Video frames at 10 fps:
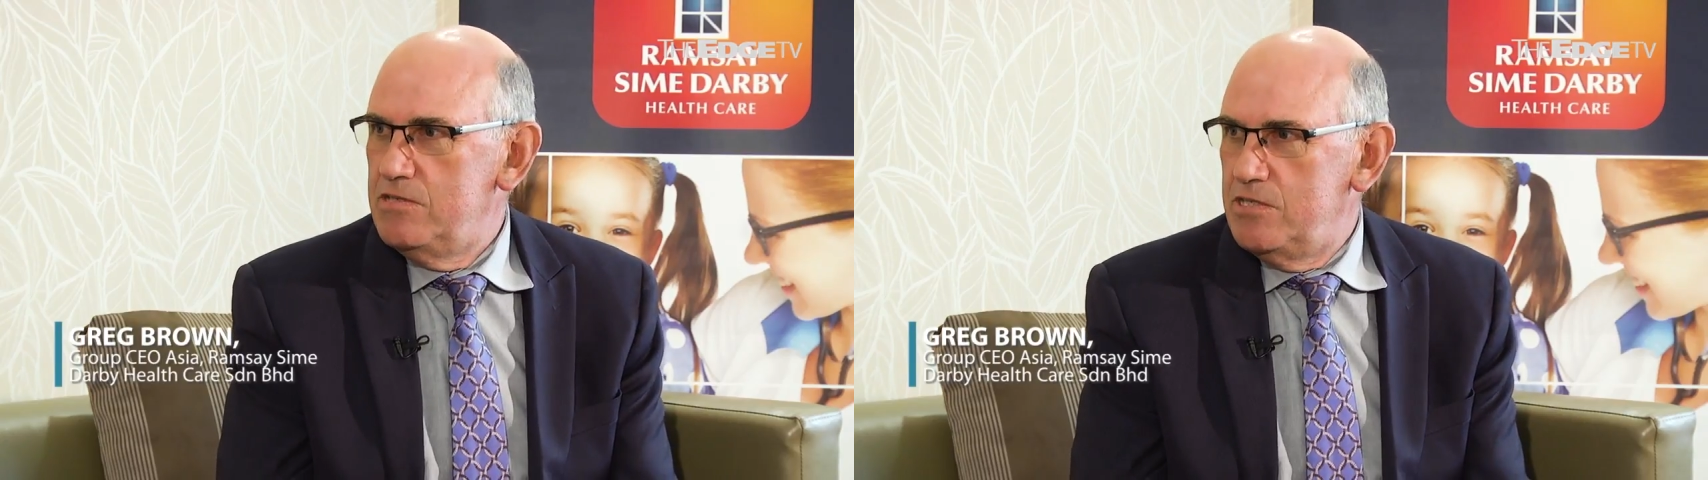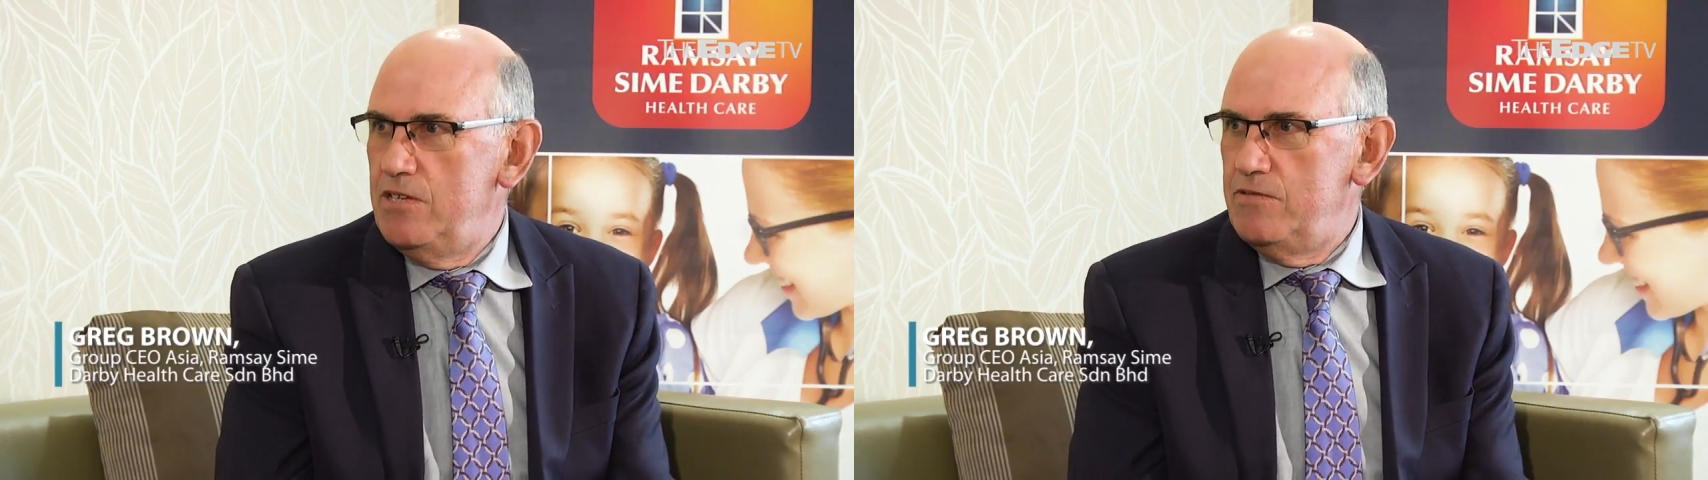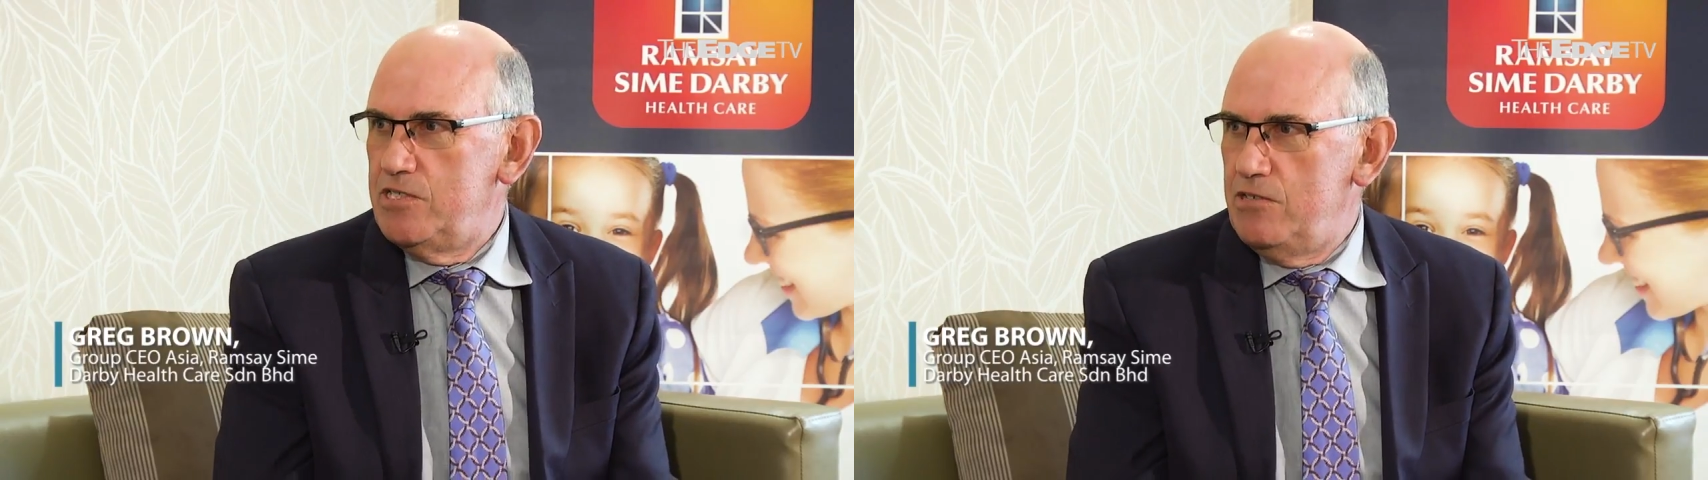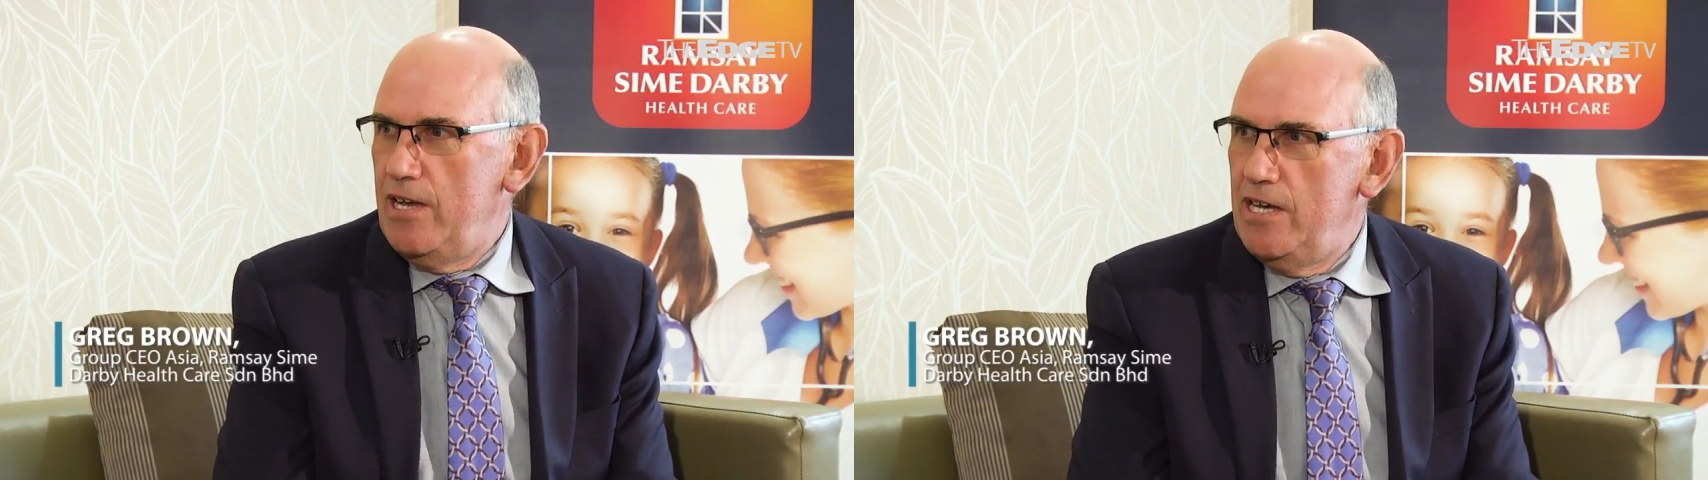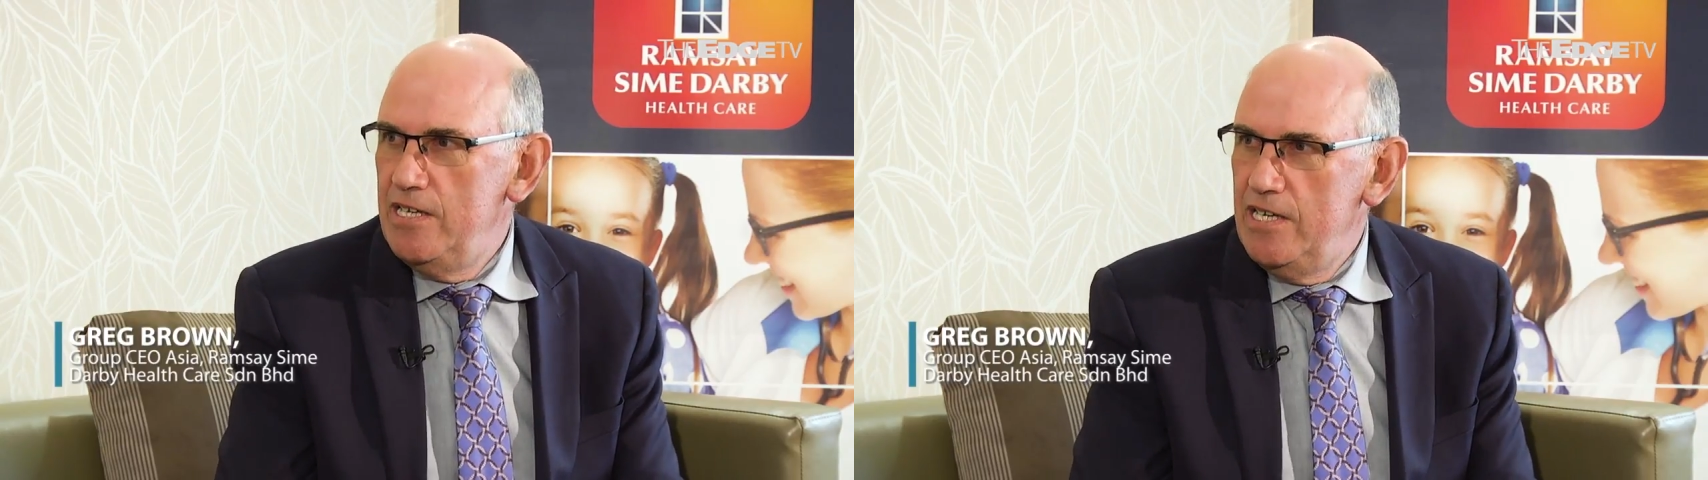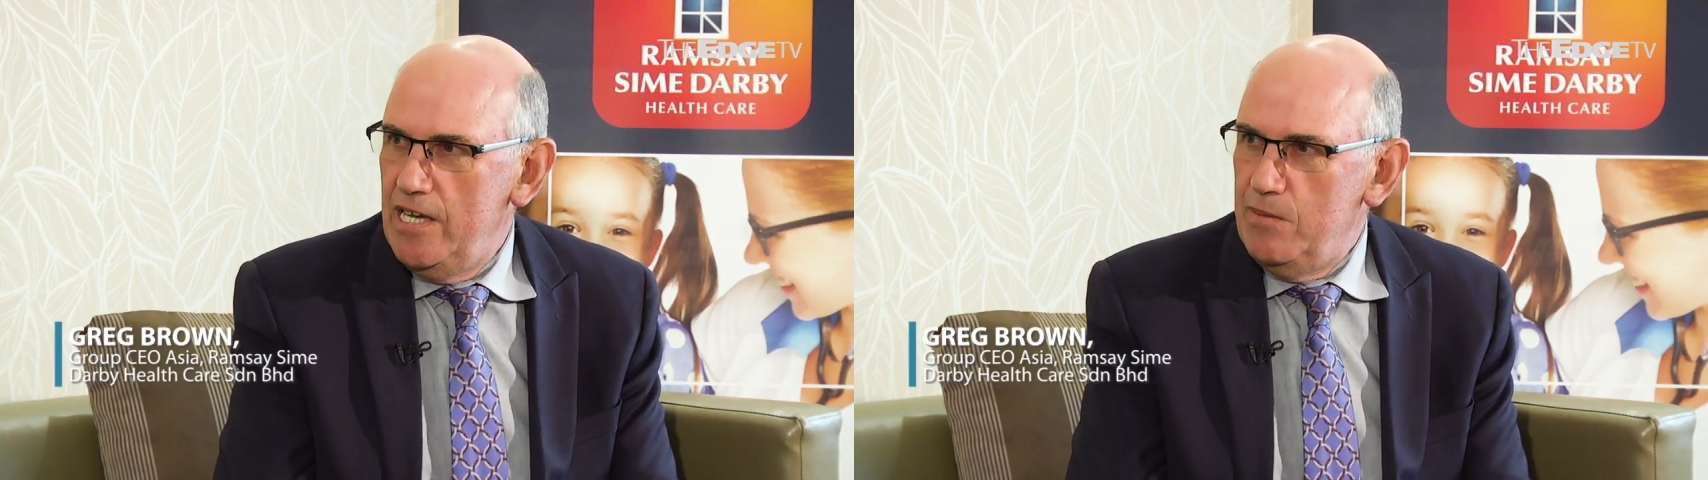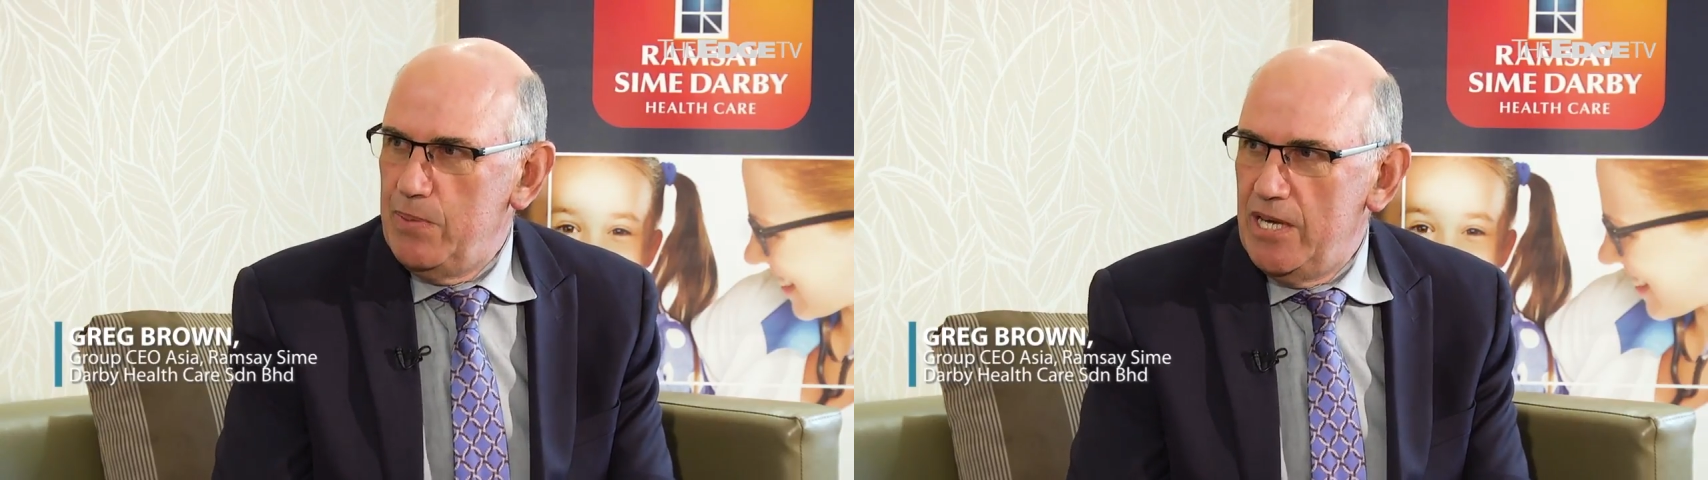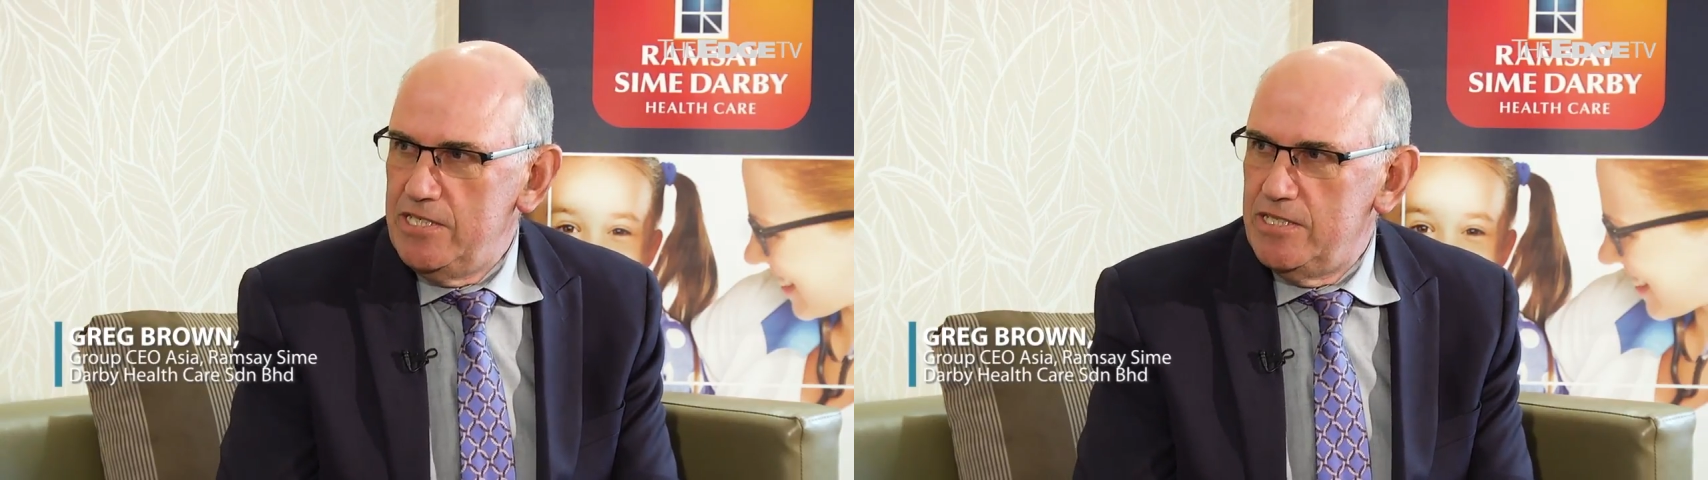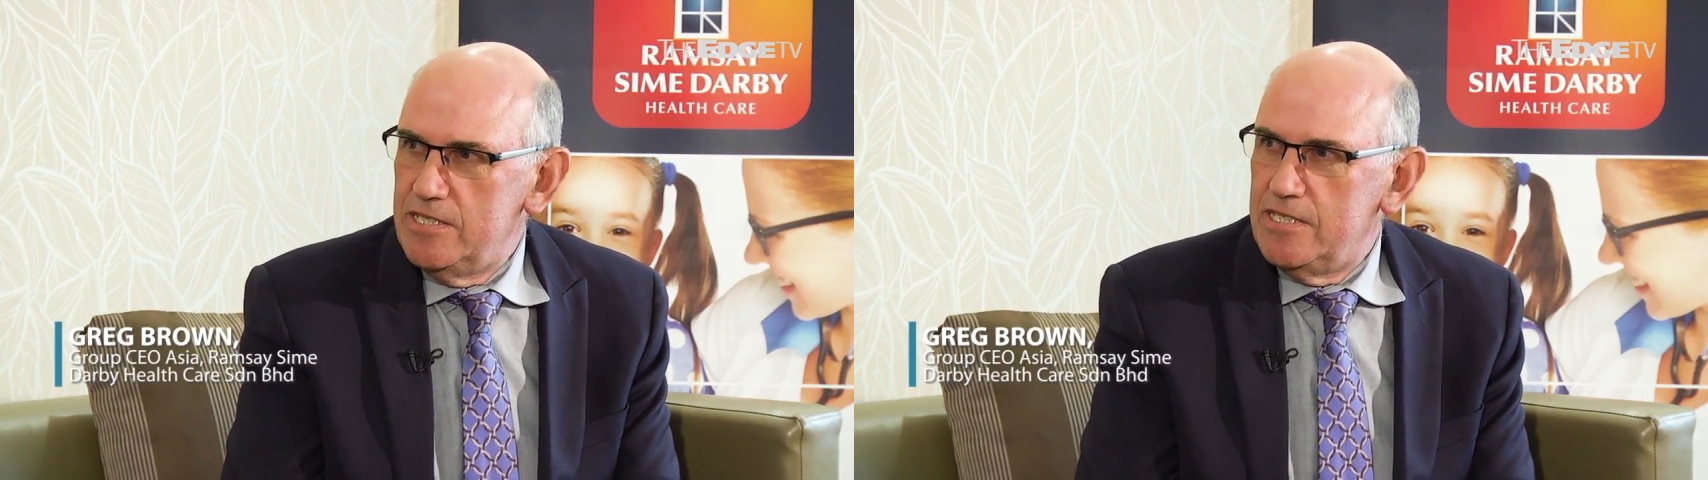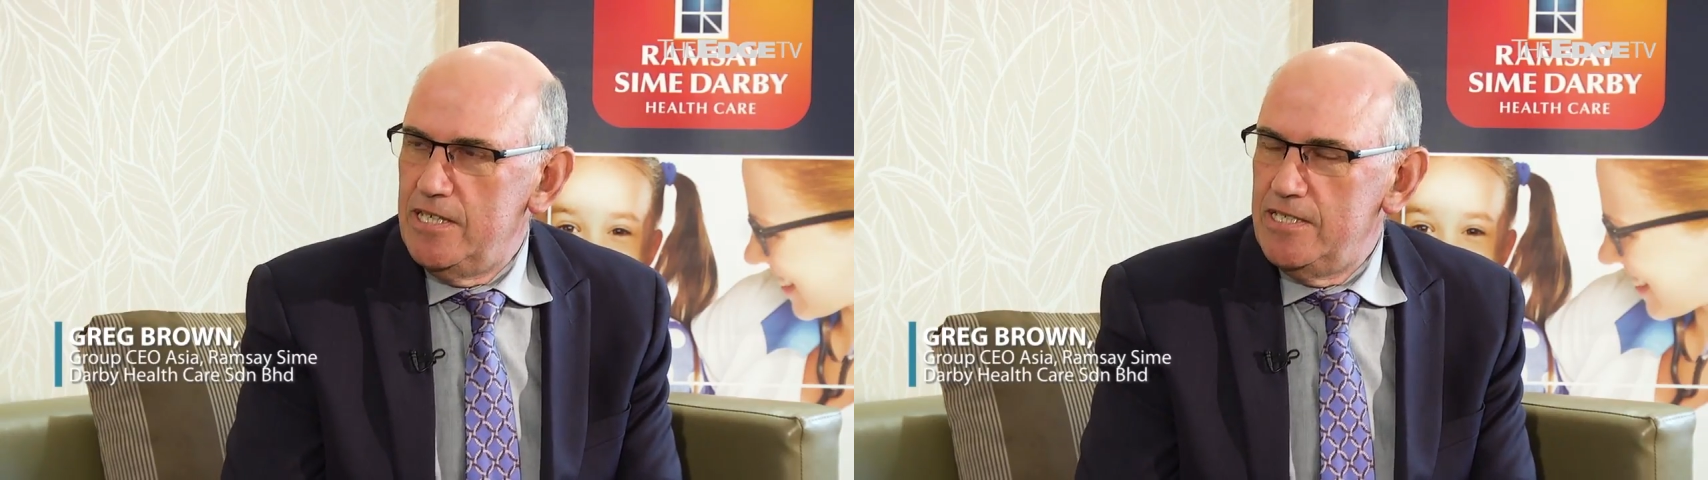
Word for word: service to our, our patients.